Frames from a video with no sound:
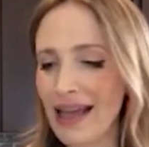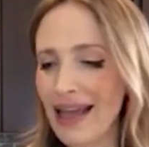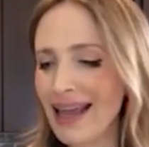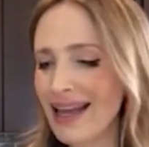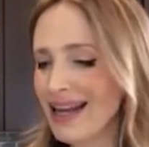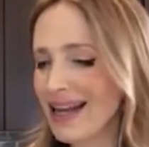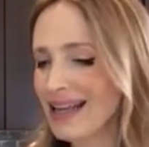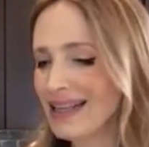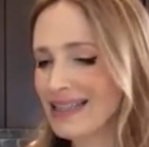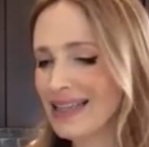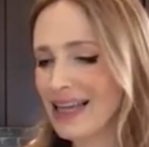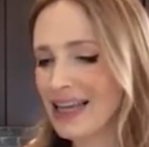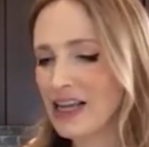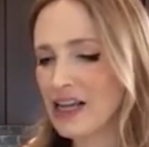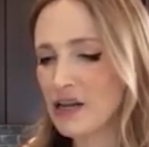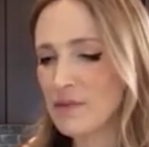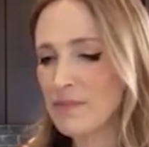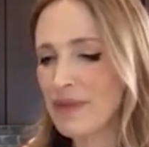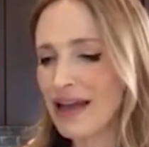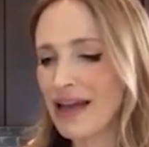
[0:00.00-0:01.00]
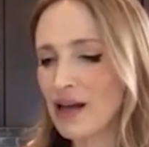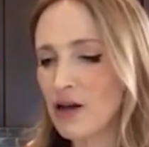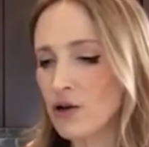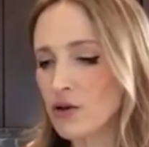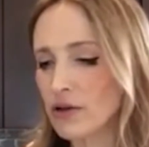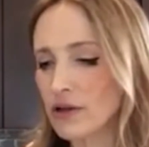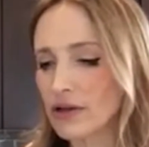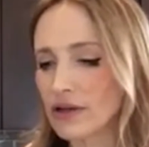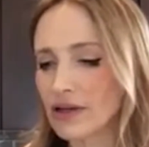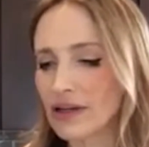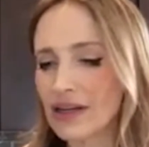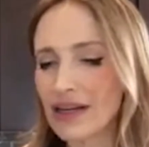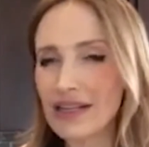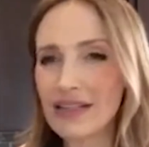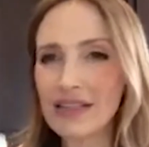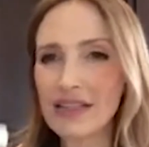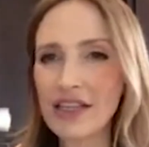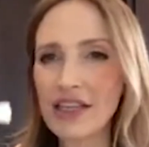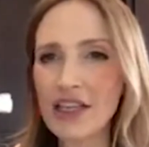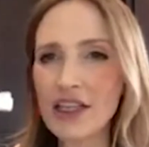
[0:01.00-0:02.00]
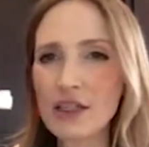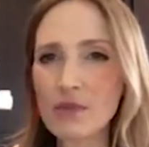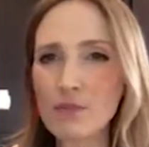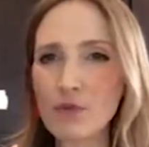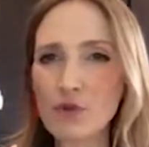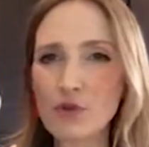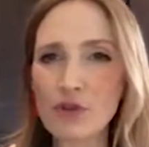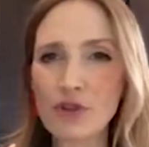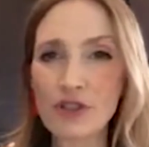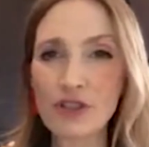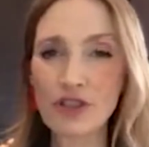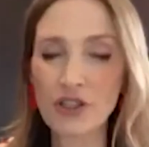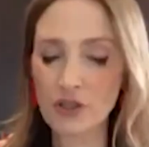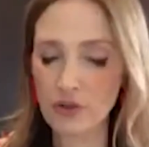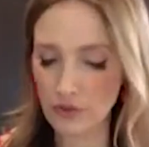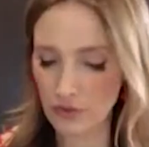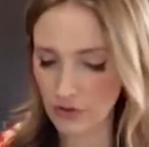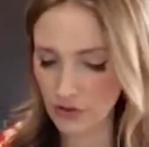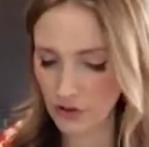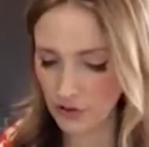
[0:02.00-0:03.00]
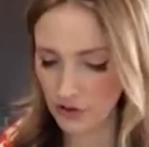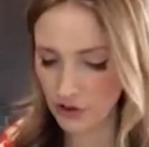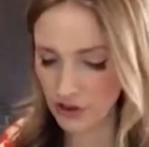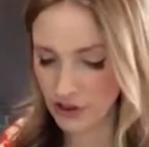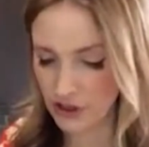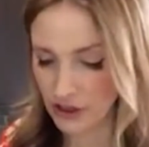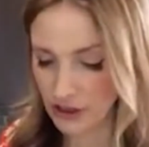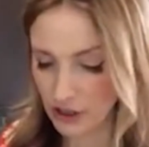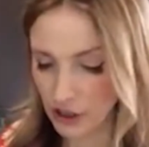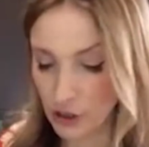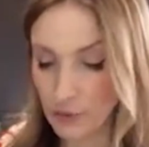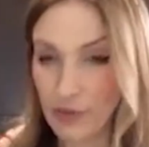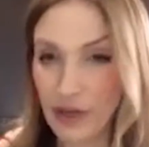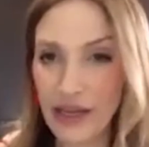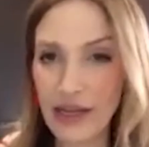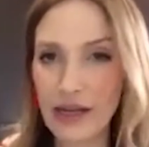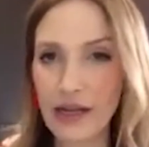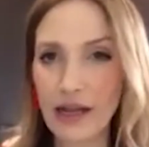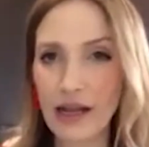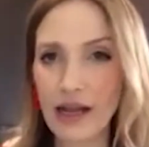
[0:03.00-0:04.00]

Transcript: And I take about a teaspoon or two, so just a little bit.